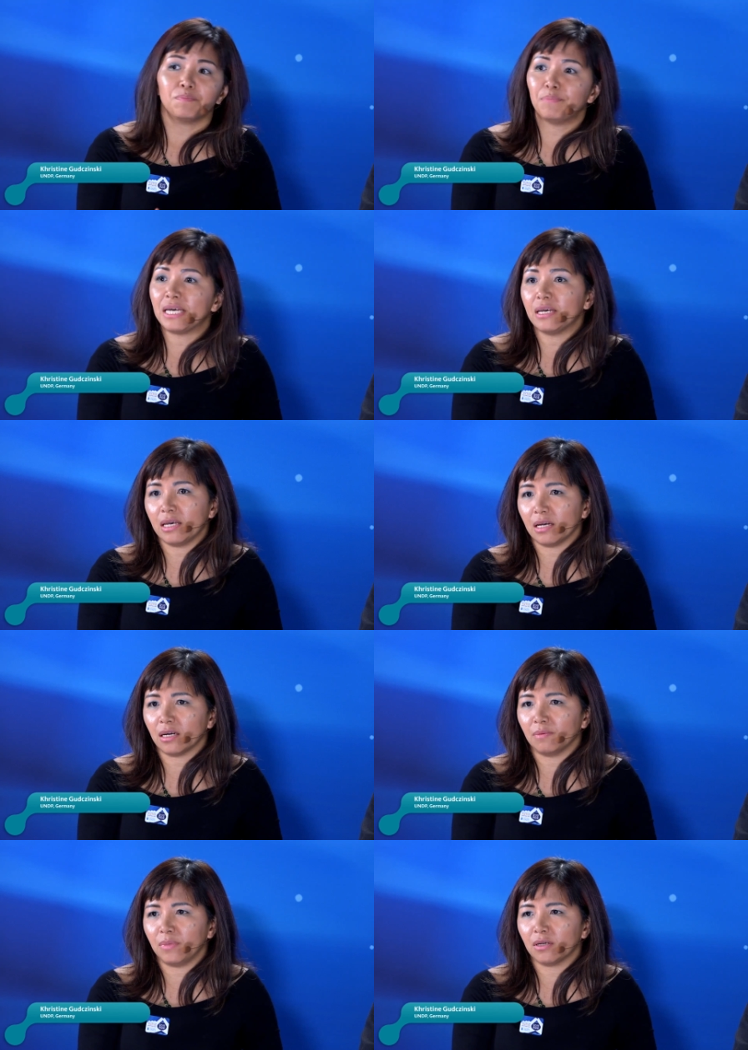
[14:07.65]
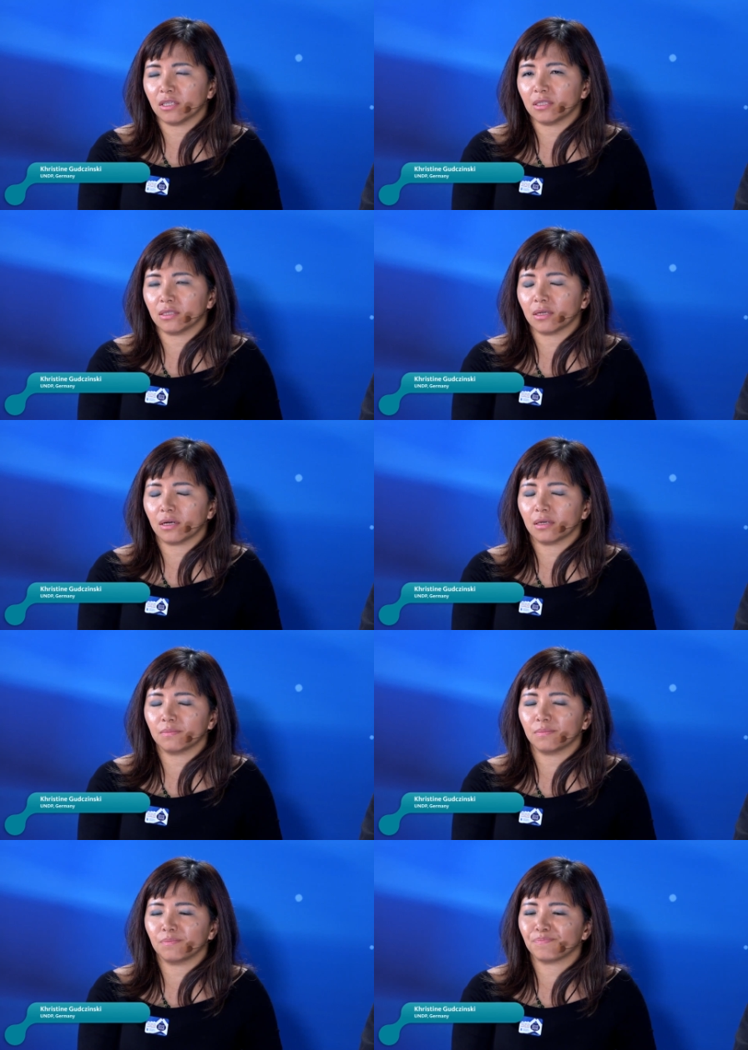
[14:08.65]
be here because
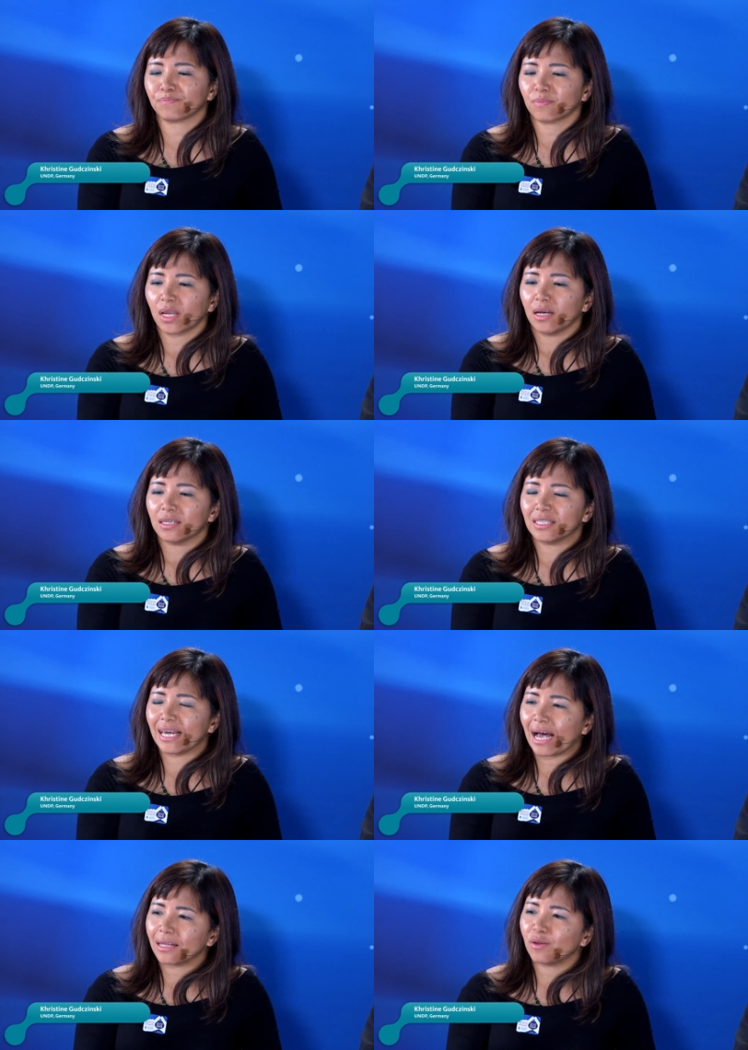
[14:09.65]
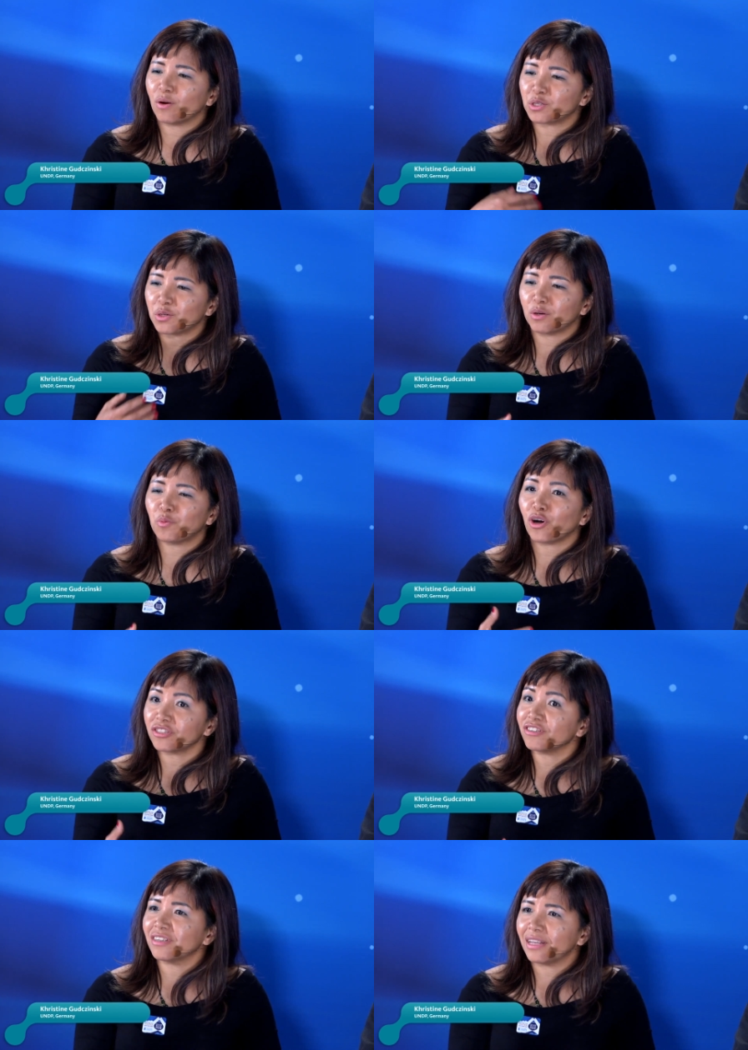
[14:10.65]
she had also a
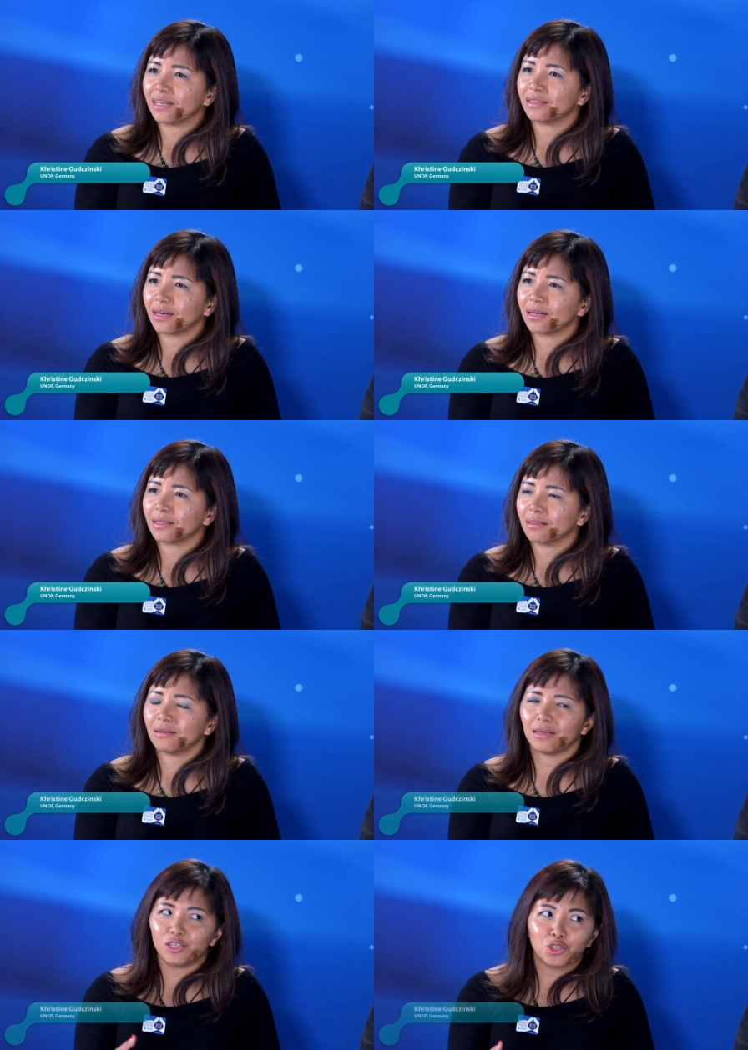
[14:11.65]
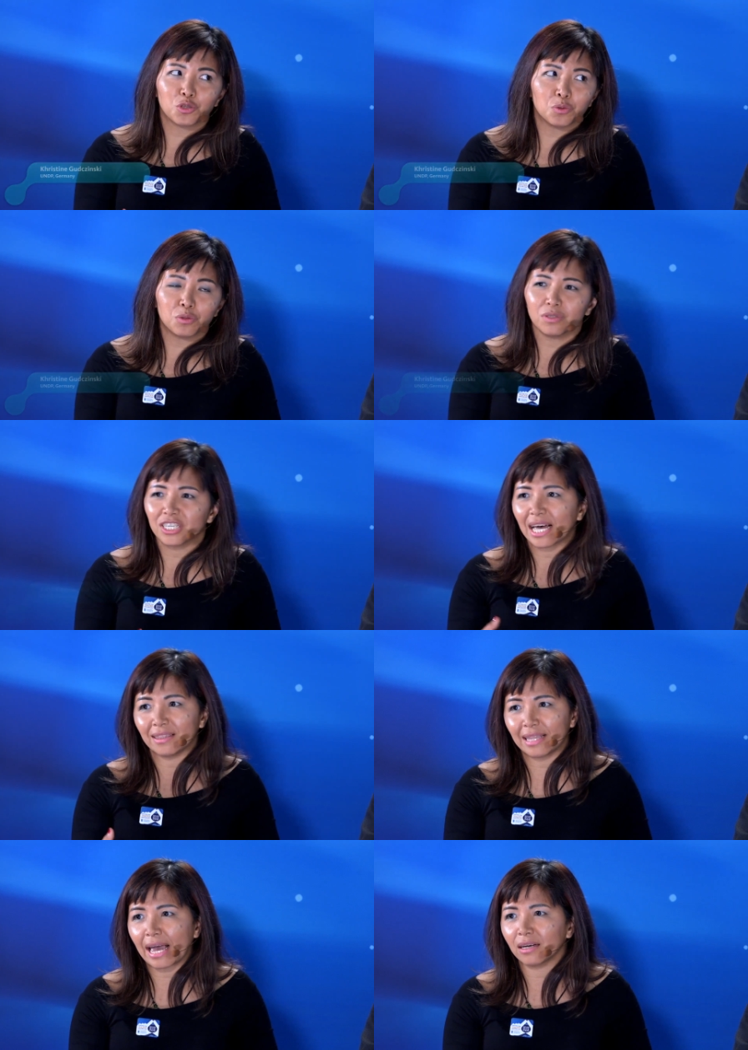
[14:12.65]
water-related issue. She
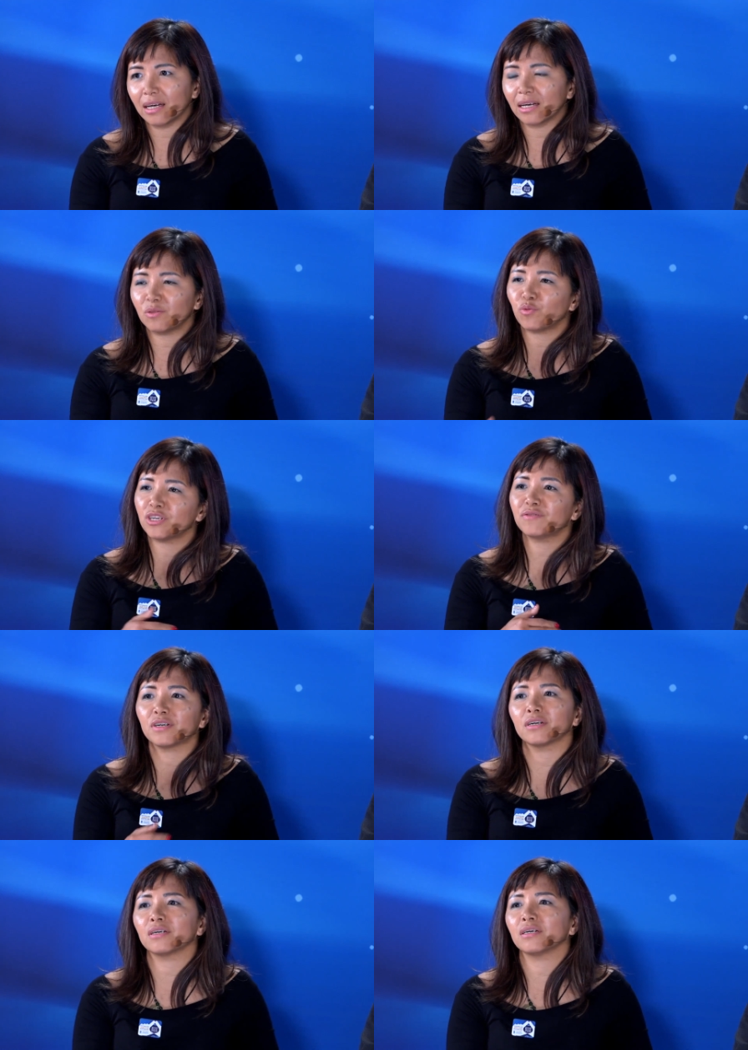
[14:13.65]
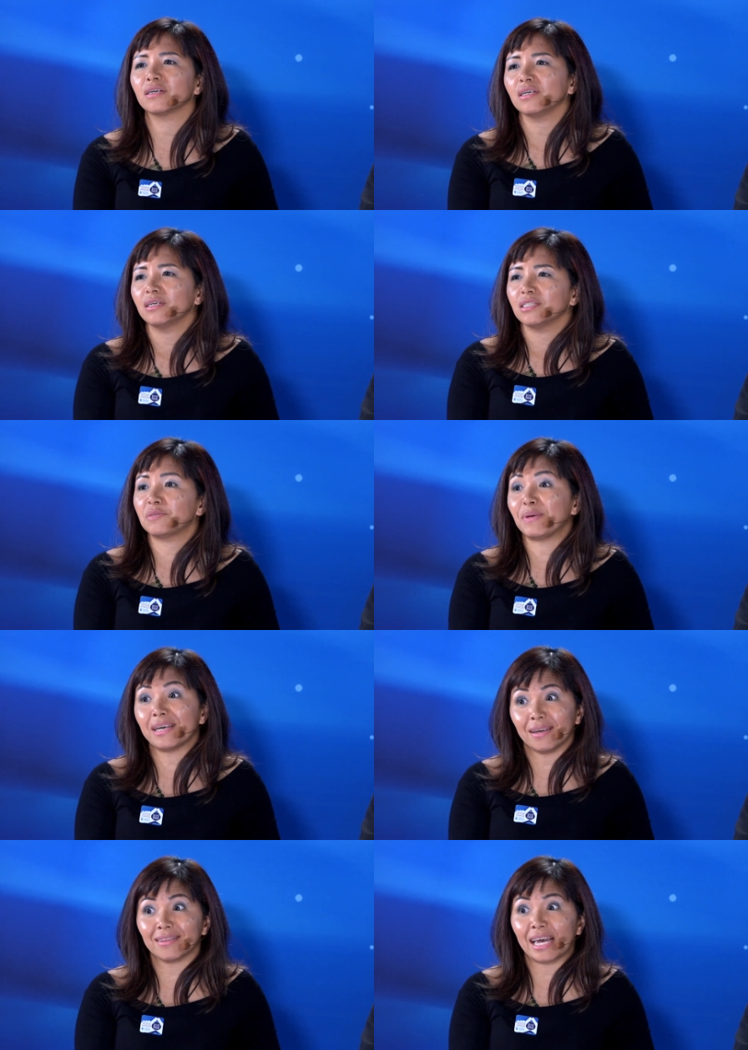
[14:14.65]
had dengue in one of her
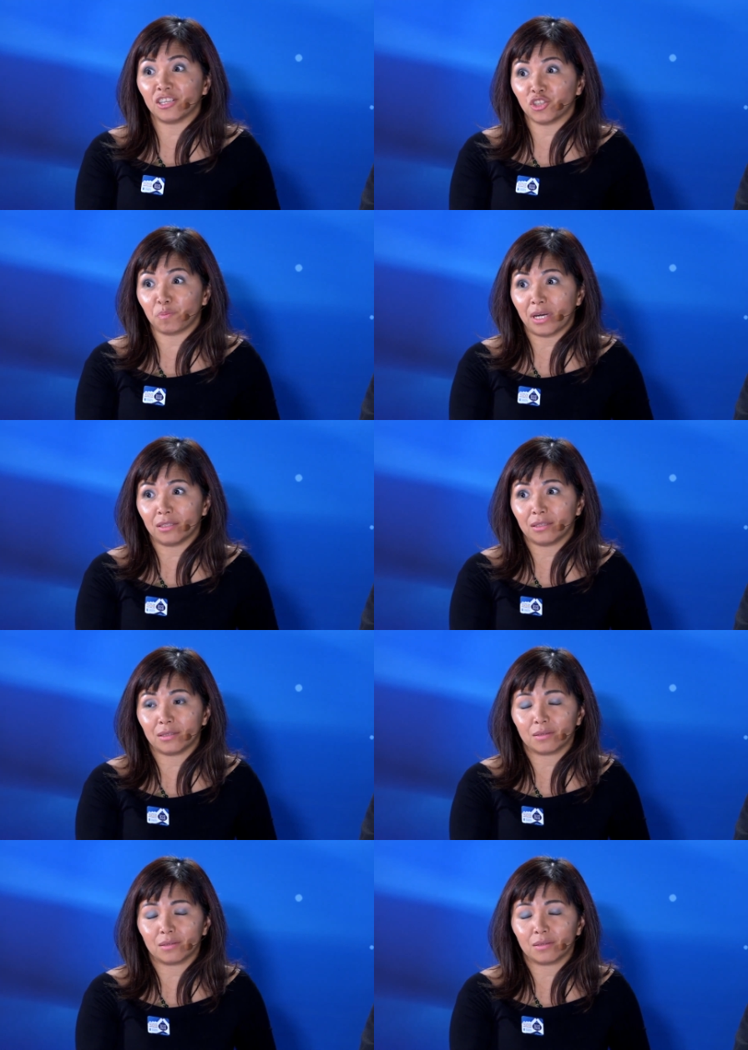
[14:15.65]
speaking engagements,